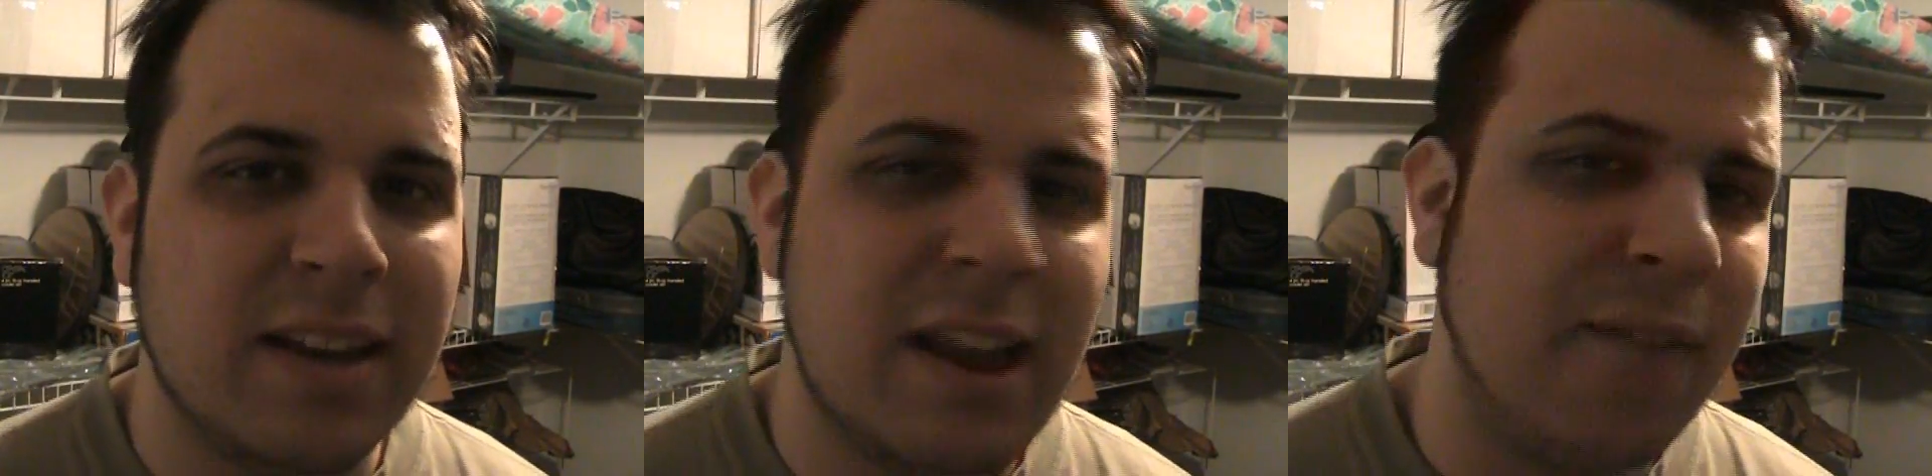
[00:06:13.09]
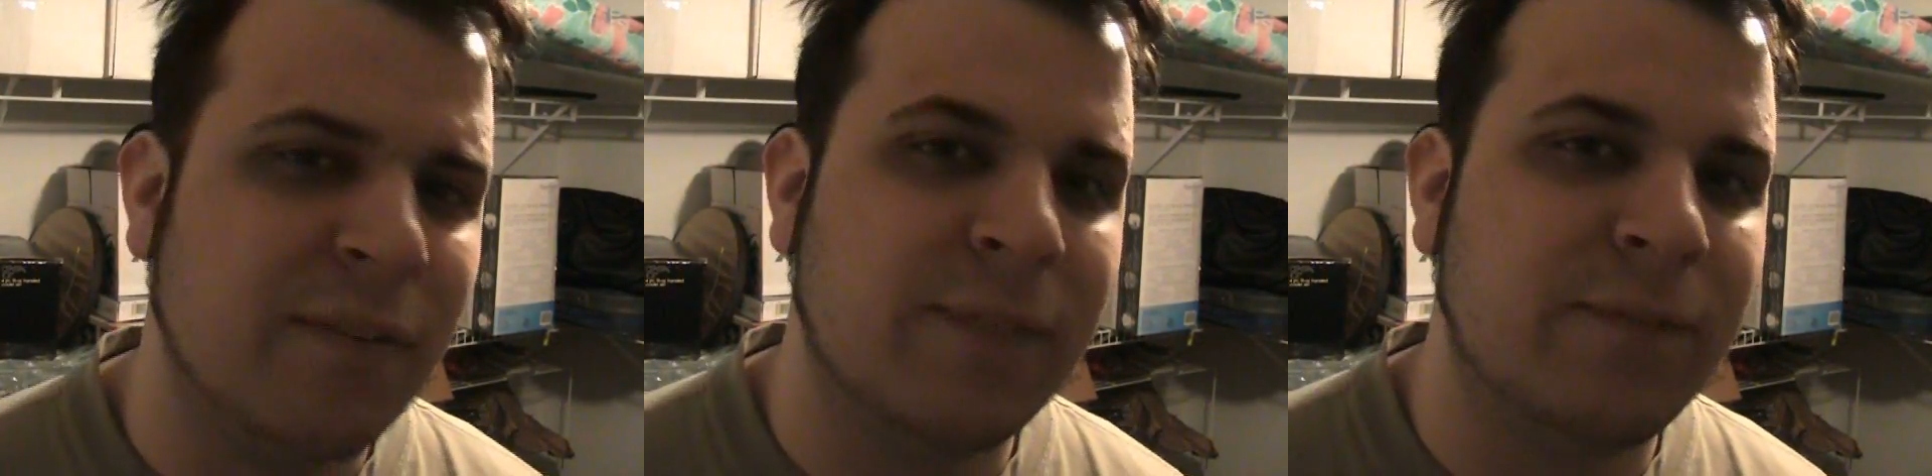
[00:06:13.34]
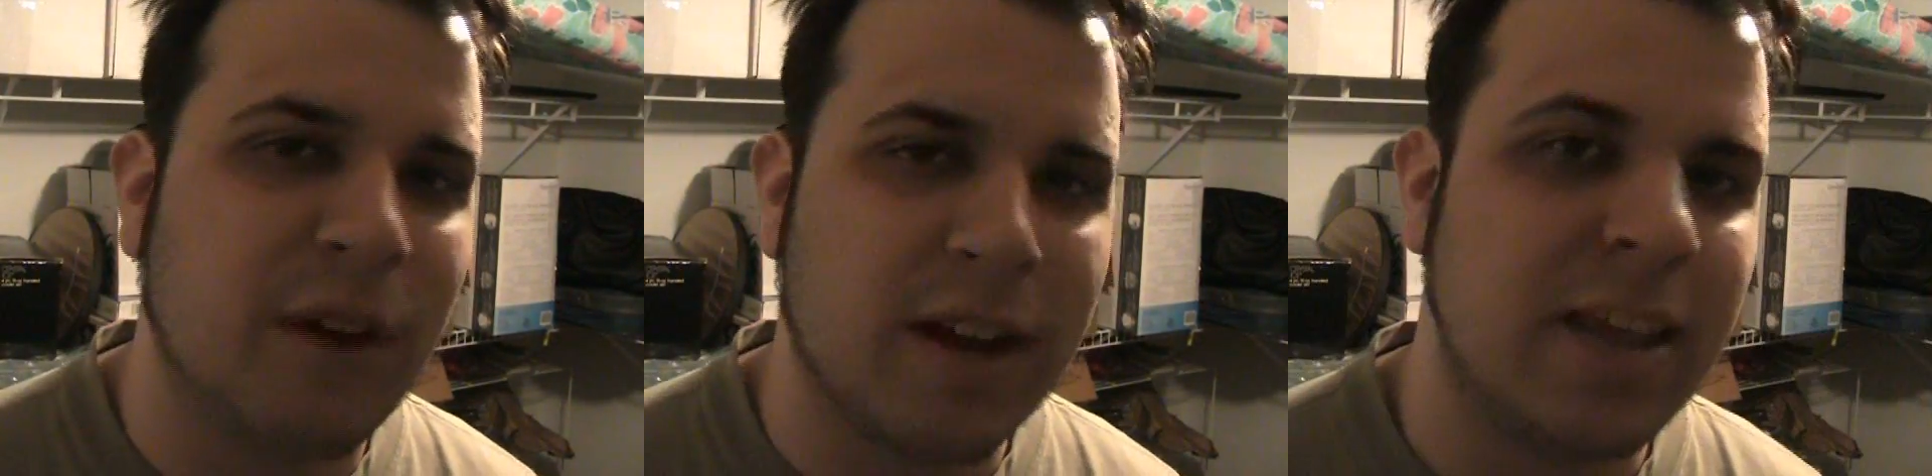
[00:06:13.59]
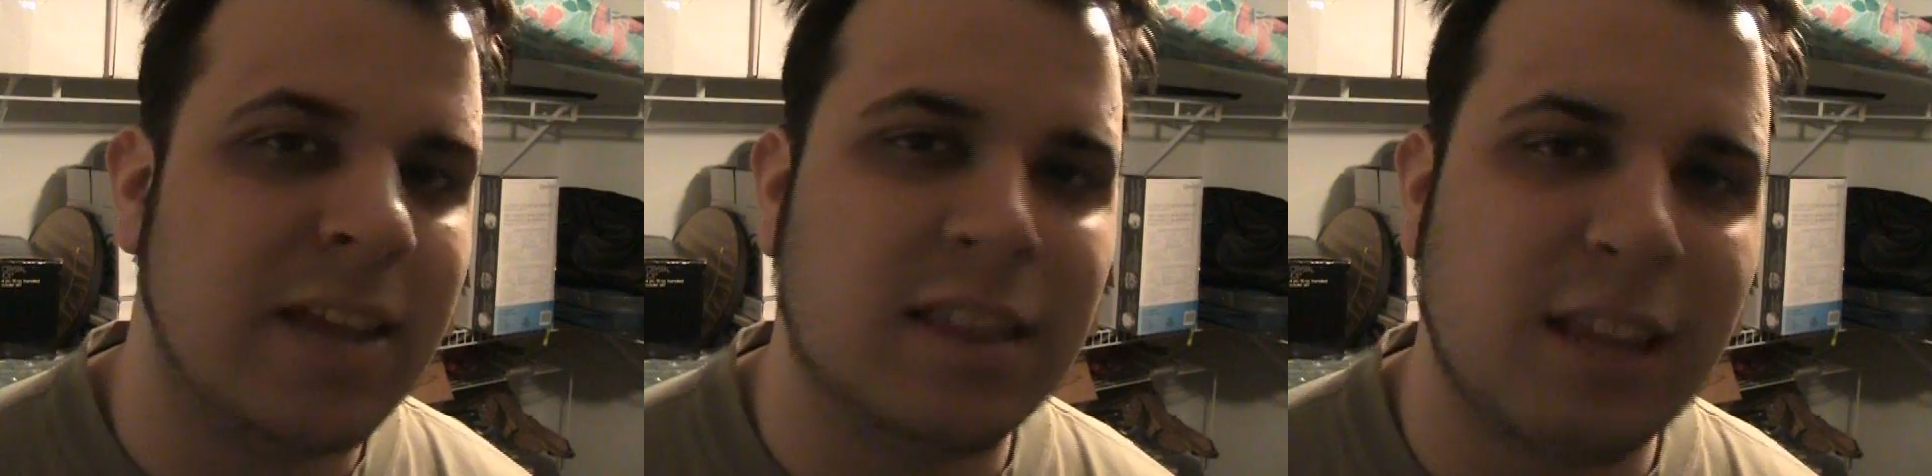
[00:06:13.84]
at every
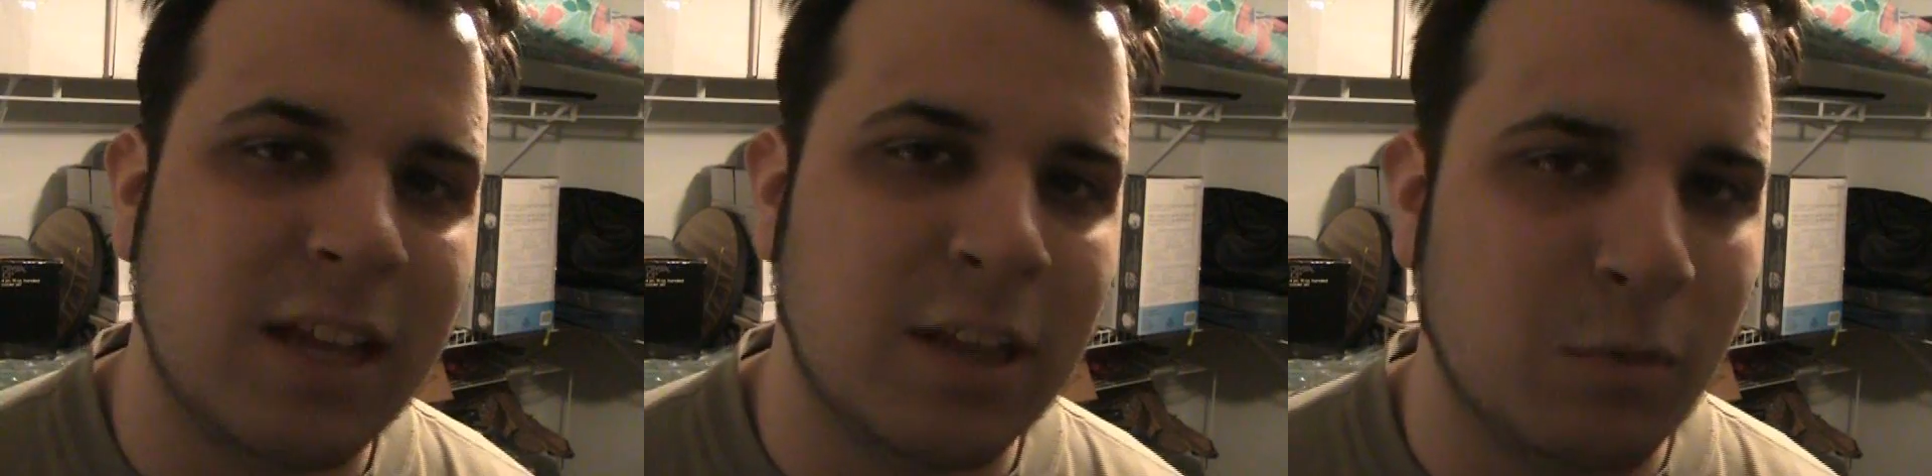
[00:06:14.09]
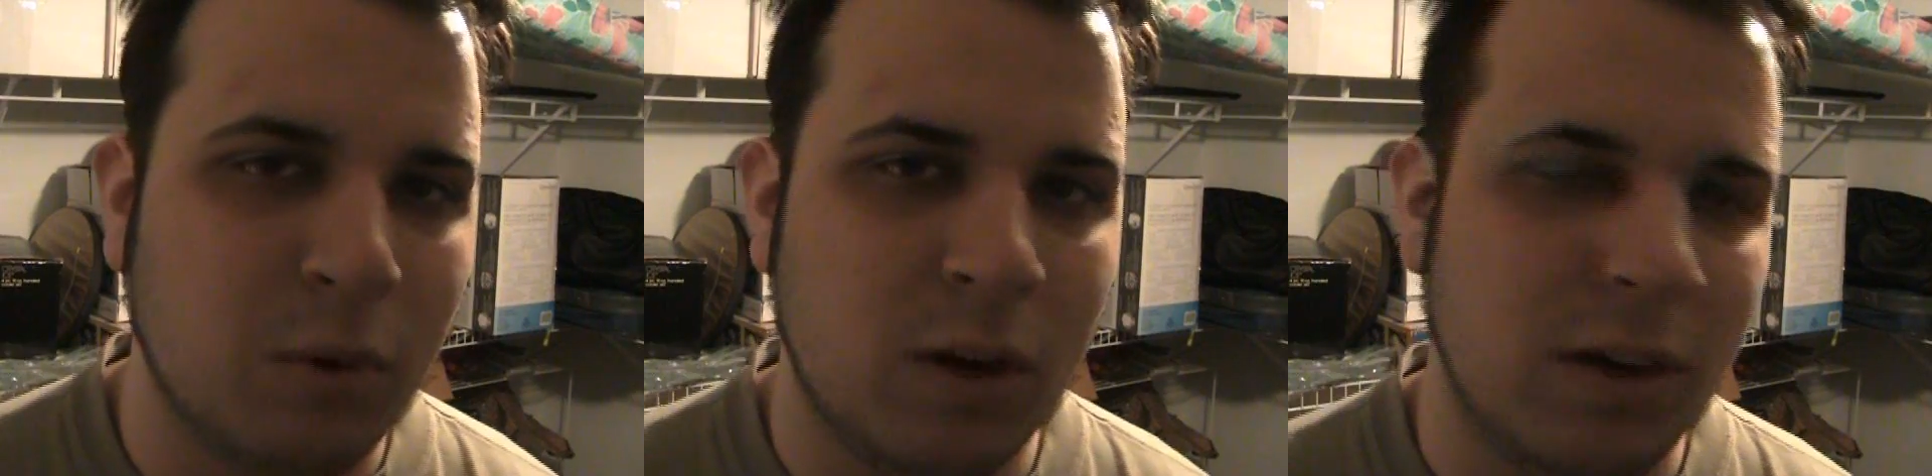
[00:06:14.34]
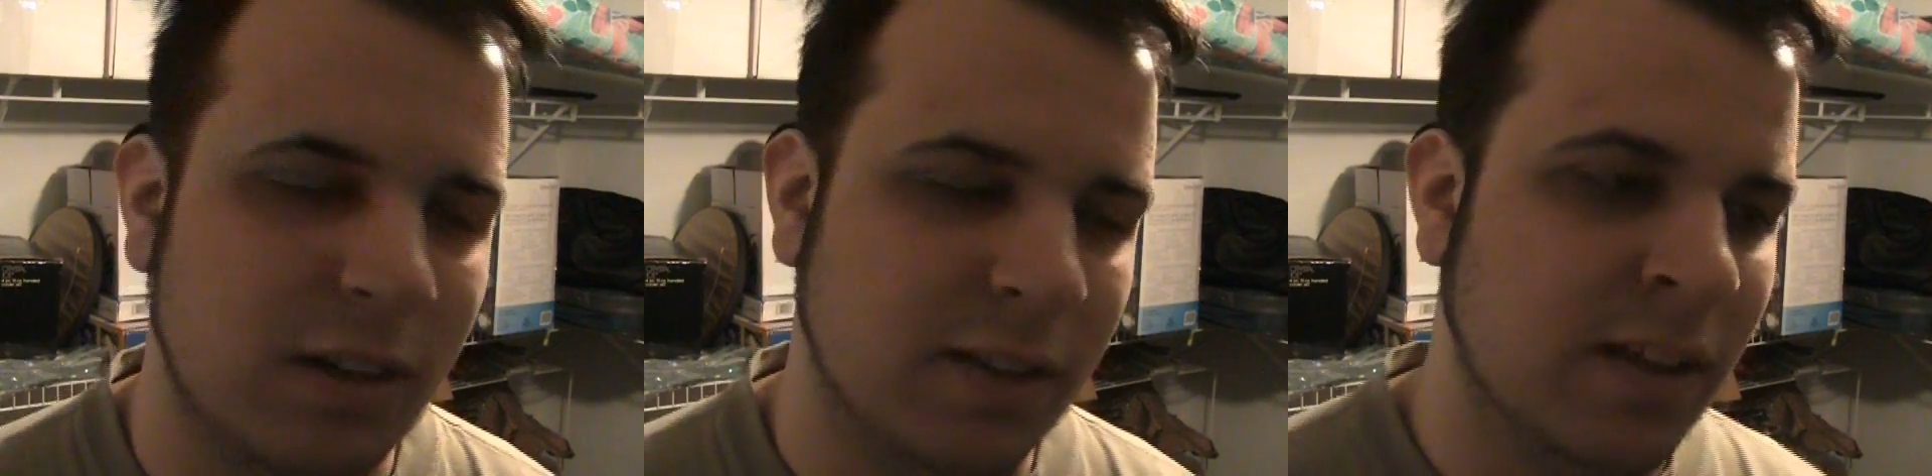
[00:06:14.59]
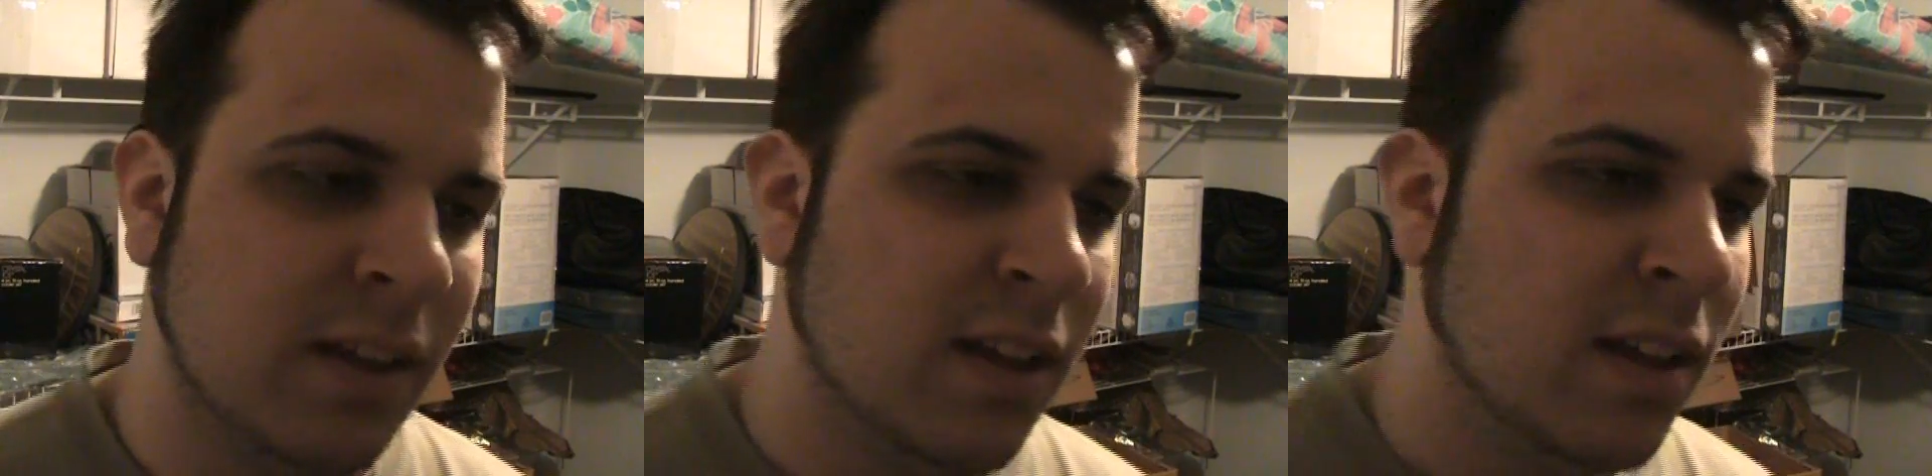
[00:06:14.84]
fucking thing in the
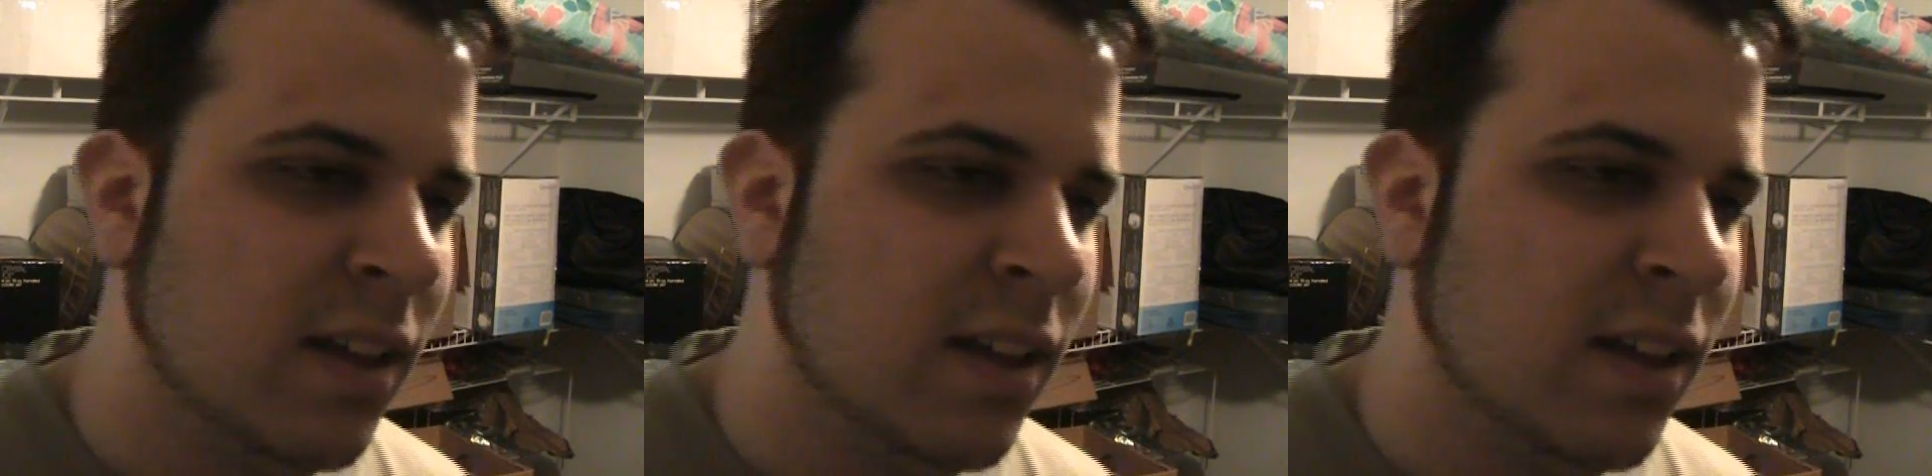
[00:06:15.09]
world.